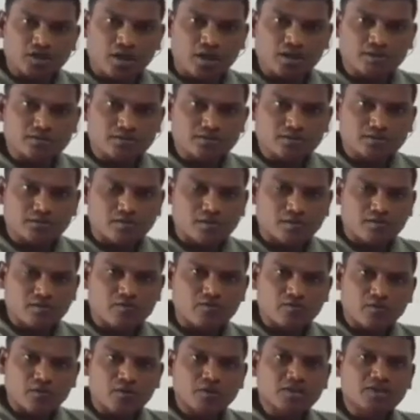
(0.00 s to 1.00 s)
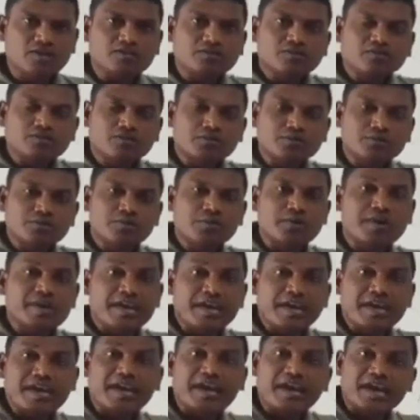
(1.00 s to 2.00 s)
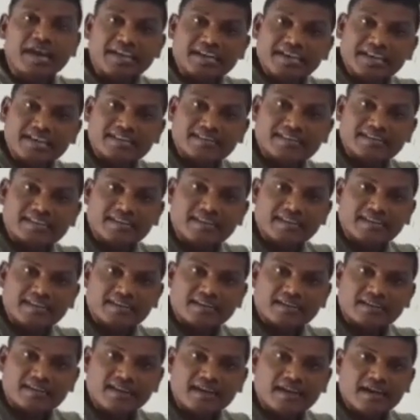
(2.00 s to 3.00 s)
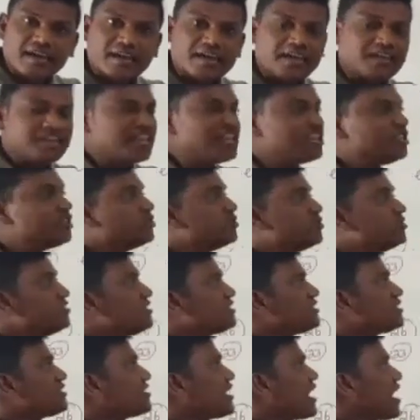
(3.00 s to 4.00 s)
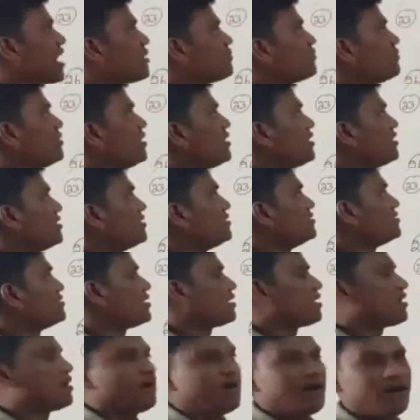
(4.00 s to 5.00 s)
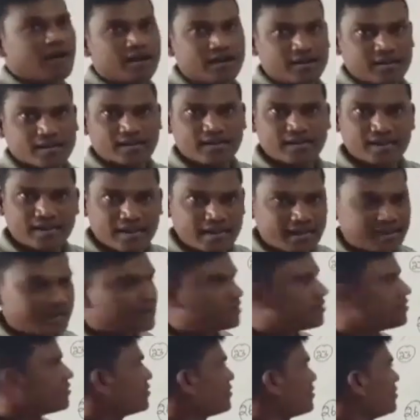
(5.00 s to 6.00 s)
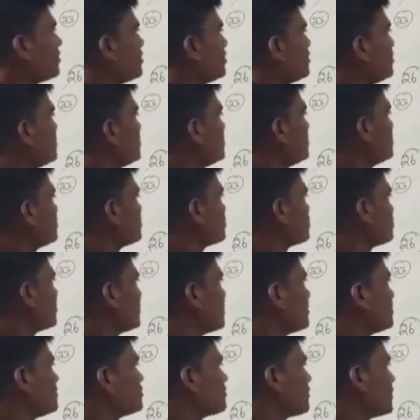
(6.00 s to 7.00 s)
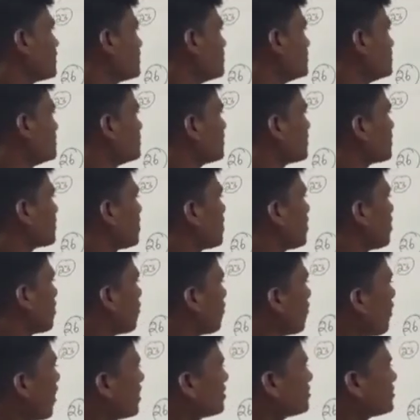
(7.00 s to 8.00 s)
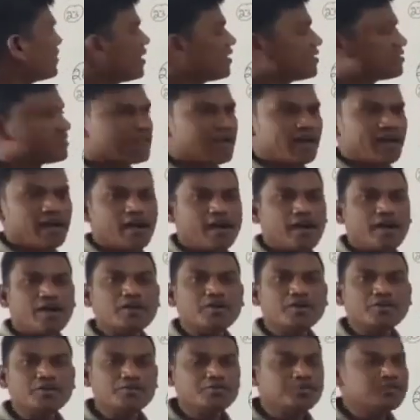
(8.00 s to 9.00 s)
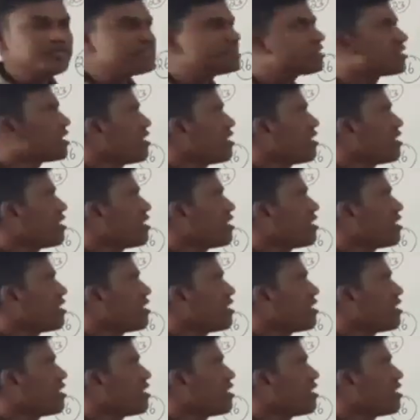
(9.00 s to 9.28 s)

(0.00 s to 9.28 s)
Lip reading: the charge flowing through a conductor in a unit time is called current. So that is one is there. What are the